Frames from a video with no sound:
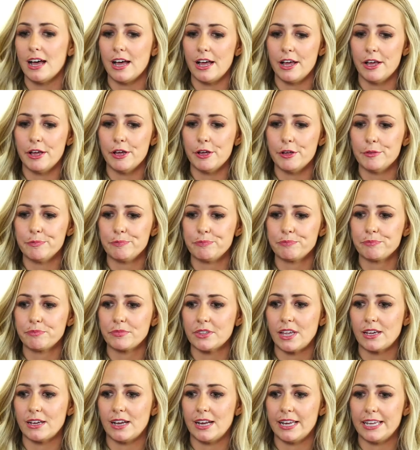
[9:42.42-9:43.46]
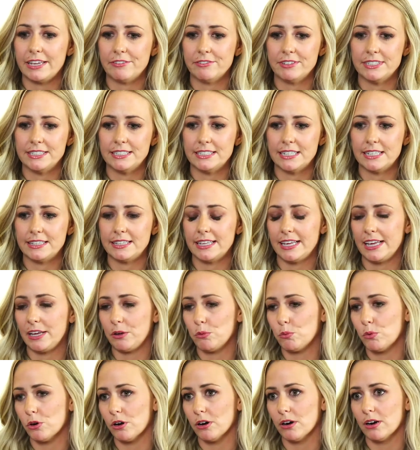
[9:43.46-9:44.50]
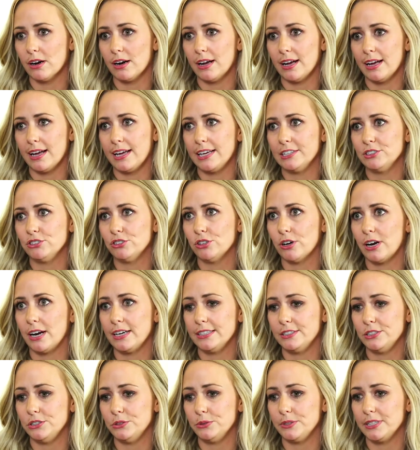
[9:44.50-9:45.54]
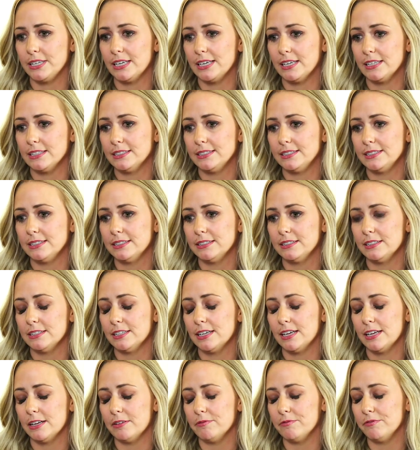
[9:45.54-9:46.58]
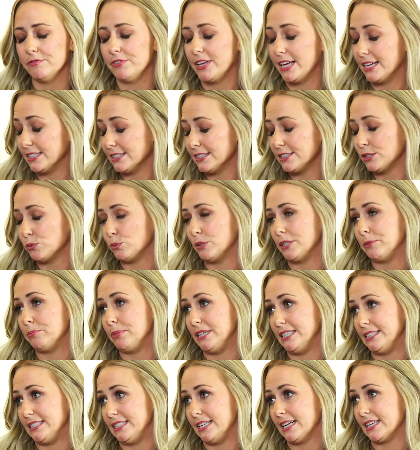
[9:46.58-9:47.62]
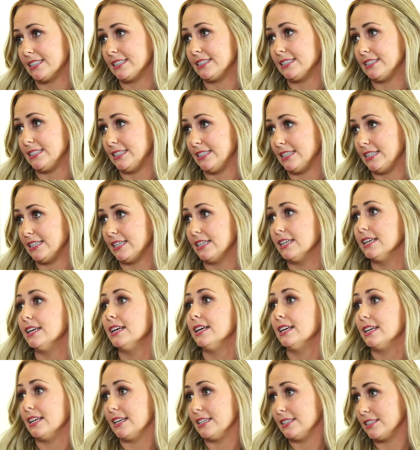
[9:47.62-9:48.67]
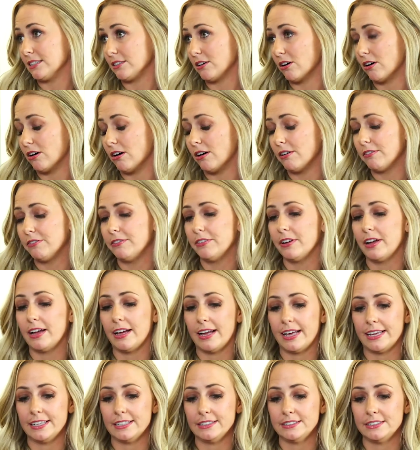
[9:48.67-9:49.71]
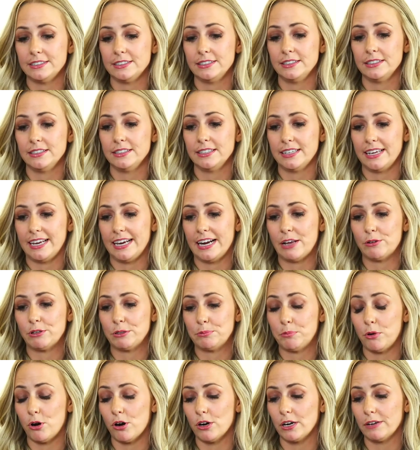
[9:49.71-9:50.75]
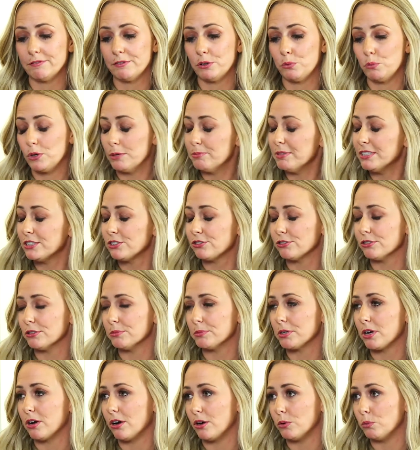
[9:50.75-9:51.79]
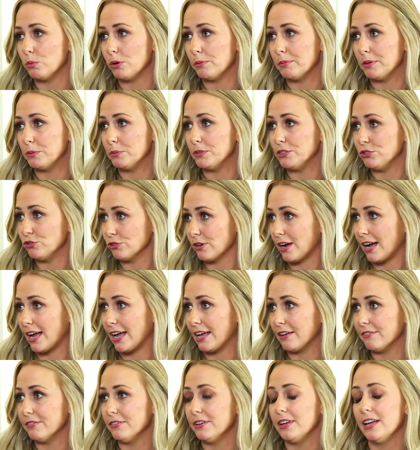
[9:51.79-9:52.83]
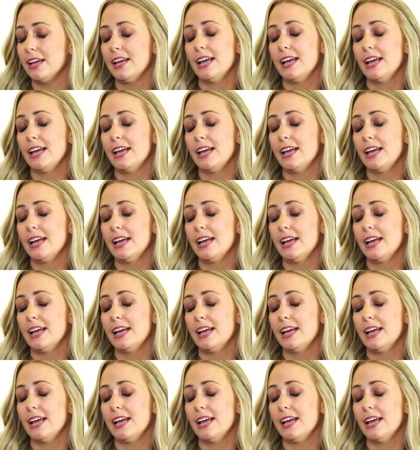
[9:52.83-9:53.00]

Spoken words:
I even did a thing where I tried to get vets with PTSD into golf. And I was part of a women's group called Women Would Drive,